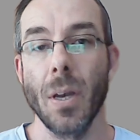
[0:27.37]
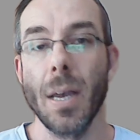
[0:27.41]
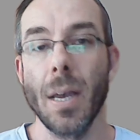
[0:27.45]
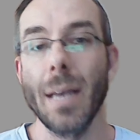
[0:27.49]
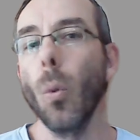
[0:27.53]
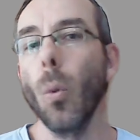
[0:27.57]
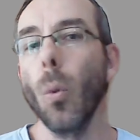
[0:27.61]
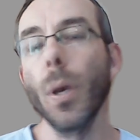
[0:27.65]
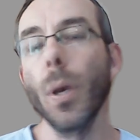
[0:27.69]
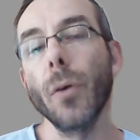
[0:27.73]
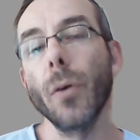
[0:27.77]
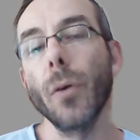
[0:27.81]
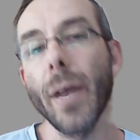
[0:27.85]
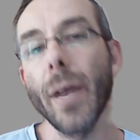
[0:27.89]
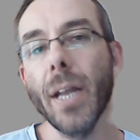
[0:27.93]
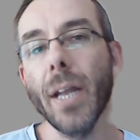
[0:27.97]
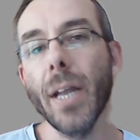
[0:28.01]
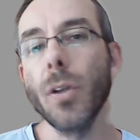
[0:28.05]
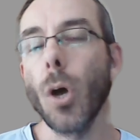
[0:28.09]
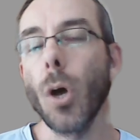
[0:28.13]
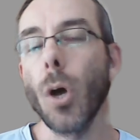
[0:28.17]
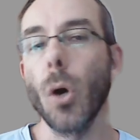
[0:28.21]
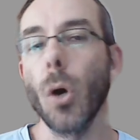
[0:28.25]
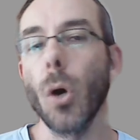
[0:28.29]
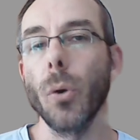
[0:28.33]
We already
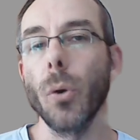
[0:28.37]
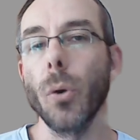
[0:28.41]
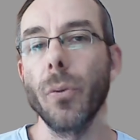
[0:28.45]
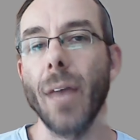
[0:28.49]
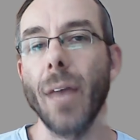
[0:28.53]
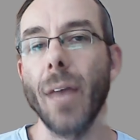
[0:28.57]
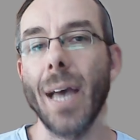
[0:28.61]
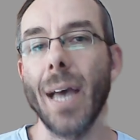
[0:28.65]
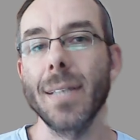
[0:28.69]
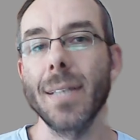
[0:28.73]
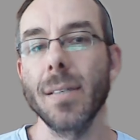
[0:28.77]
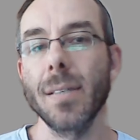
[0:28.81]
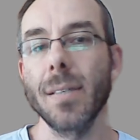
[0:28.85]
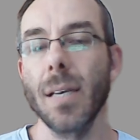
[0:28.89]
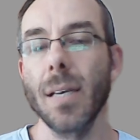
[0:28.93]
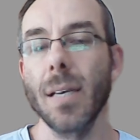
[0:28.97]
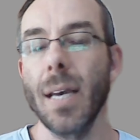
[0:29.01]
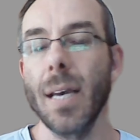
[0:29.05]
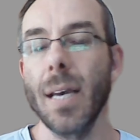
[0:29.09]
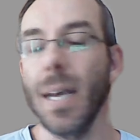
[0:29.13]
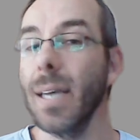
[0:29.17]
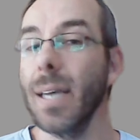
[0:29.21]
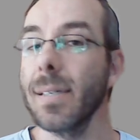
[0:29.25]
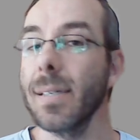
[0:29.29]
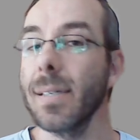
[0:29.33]
know that
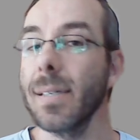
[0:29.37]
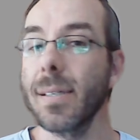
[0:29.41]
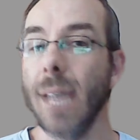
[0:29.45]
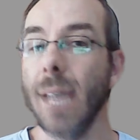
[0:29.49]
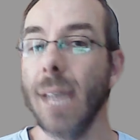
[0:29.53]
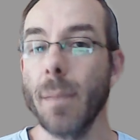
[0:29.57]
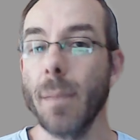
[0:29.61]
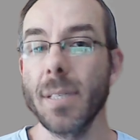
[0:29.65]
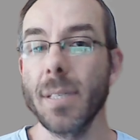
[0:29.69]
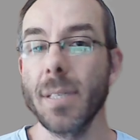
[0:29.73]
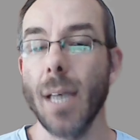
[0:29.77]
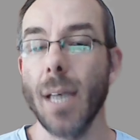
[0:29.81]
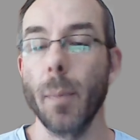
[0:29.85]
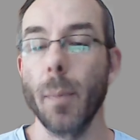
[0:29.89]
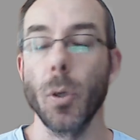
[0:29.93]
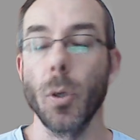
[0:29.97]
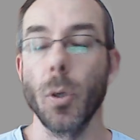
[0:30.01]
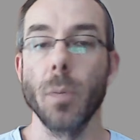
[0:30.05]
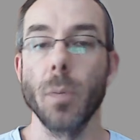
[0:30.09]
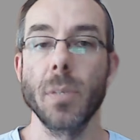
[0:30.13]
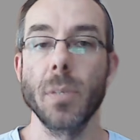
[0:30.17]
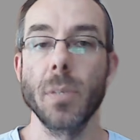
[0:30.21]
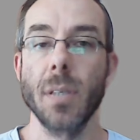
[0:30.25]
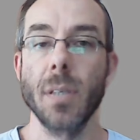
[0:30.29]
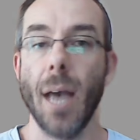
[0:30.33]
some
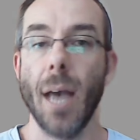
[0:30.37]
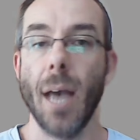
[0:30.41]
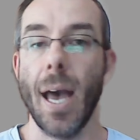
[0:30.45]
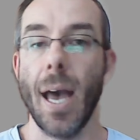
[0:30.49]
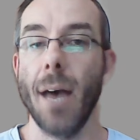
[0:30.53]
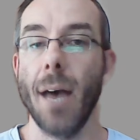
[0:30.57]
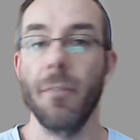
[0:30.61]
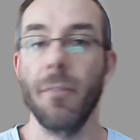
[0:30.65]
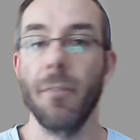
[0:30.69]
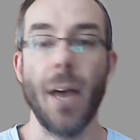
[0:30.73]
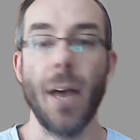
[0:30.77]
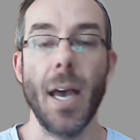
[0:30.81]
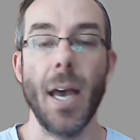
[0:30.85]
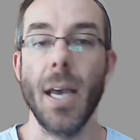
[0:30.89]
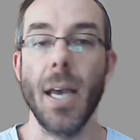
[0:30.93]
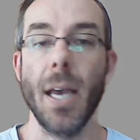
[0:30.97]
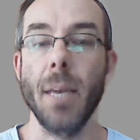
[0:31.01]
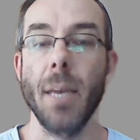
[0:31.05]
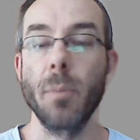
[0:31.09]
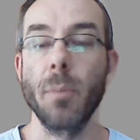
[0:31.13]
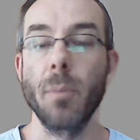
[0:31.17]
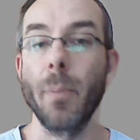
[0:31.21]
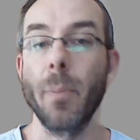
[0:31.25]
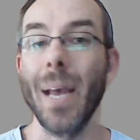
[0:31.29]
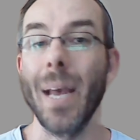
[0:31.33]
suburbs have a
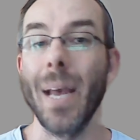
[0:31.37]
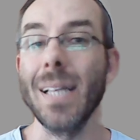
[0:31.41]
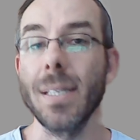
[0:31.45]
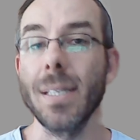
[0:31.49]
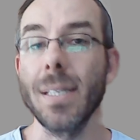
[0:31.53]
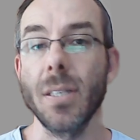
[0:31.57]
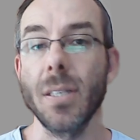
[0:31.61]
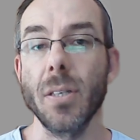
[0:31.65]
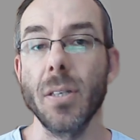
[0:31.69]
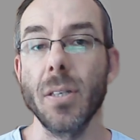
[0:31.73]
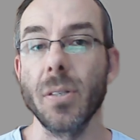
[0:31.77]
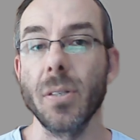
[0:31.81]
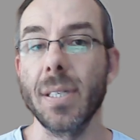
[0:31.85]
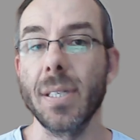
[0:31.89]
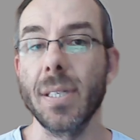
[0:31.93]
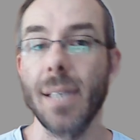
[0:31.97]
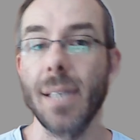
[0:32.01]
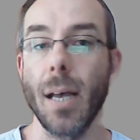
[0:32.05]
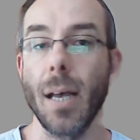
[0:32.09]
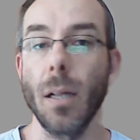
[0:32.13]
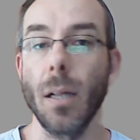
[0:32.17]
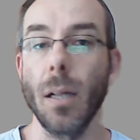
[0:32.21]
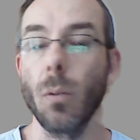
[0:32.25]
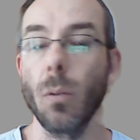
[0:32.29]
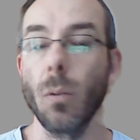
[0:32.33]
propensity to
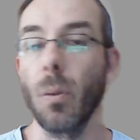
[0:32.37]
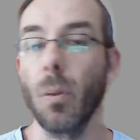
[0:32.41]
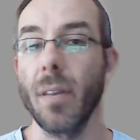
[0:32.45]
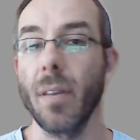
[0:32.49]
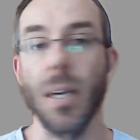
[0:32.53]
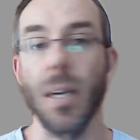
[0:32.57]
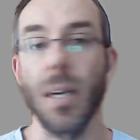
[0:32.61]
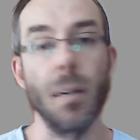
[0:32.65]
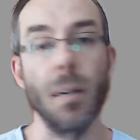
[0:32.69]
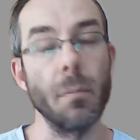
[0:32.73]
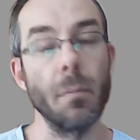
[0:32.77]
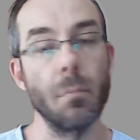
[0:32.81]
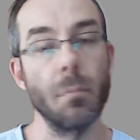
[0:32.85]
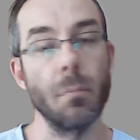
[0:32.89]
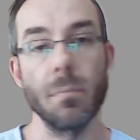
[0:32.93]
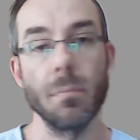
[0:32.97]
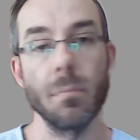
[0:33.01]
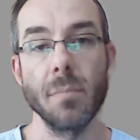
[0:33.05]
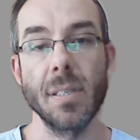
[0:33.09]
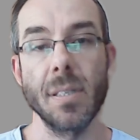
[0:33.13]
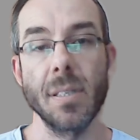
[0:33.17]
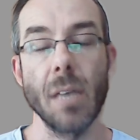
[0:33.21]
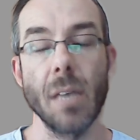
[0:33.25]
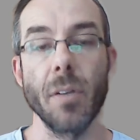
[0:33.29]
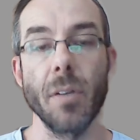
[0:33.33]
sell within
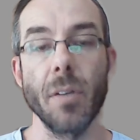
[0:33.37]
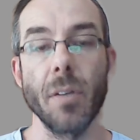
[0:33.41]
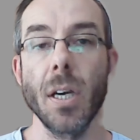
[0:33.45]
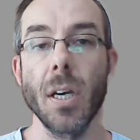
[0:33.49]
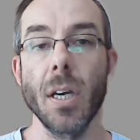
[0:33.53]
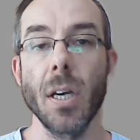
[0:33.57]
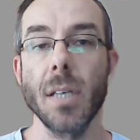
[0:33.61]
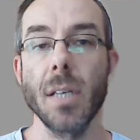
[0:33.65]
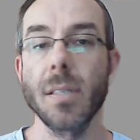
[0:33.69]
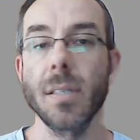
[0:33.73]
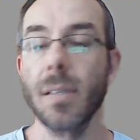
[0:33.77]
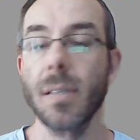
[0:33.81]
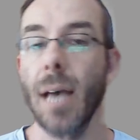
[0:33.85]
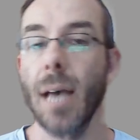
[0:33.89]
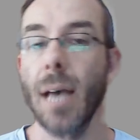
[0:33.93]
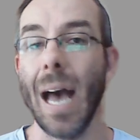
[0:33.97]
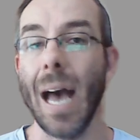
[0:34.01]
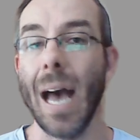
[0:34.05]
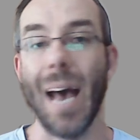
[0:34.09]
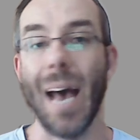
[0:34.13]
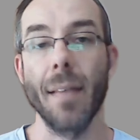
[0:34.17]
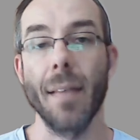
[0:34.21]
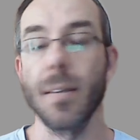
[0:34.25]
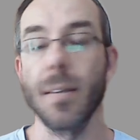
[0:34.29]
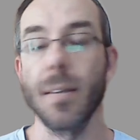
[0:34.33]
7 years,
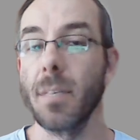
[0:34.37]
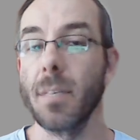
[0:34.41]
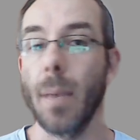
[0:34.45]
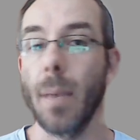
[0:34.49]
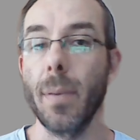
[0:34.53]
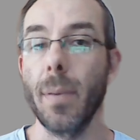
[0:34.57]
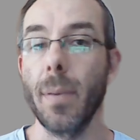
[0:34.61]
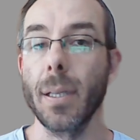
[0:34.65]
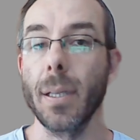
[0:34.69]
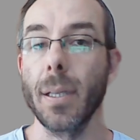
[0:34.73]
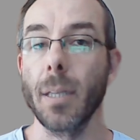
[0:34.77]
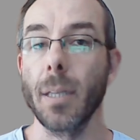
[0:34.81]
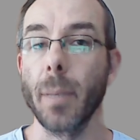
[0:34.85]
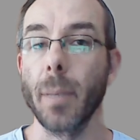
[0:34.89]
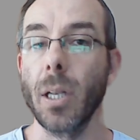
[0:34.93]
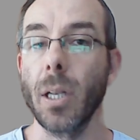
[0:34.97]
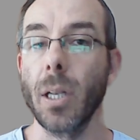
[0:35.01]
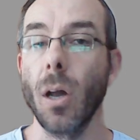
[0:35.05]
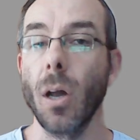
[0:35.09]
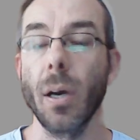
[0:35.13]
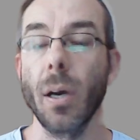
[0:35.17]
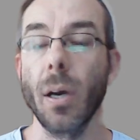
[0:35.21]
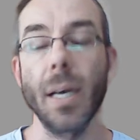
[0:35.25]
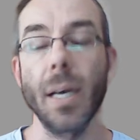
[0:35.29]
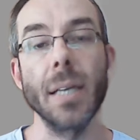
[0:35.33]
others maybe a little bit
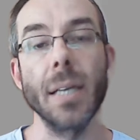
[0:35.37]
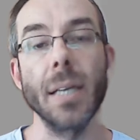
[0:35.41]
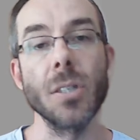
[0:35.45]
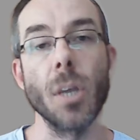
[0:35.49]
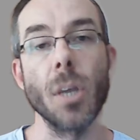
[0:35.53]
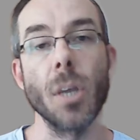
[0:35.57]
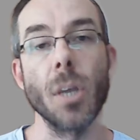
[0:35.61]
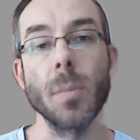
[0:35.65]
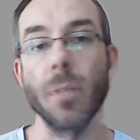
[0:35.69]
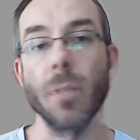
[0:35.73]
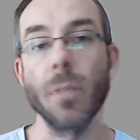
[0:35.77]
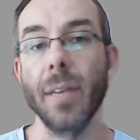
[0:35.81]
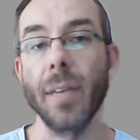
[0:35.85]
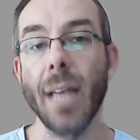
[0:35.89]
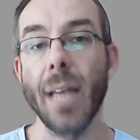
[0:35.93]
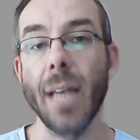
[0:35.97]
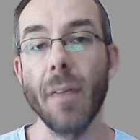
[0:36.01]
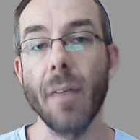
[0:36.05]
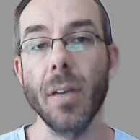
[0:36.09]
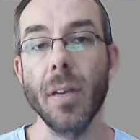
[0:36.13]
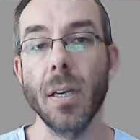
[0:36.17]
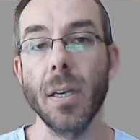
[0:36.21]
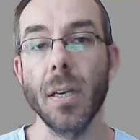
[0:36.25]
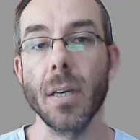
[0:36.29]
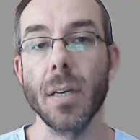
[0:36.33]
longer in terms of
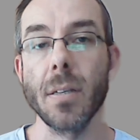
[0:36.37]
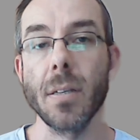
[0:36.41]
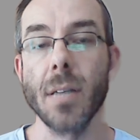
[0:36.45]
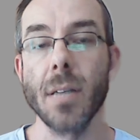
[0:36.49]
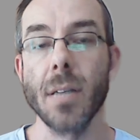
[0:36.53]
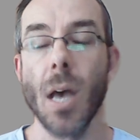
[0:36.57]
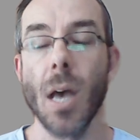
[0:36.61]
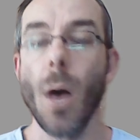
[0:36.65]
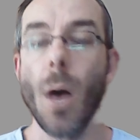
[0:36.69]
11 years.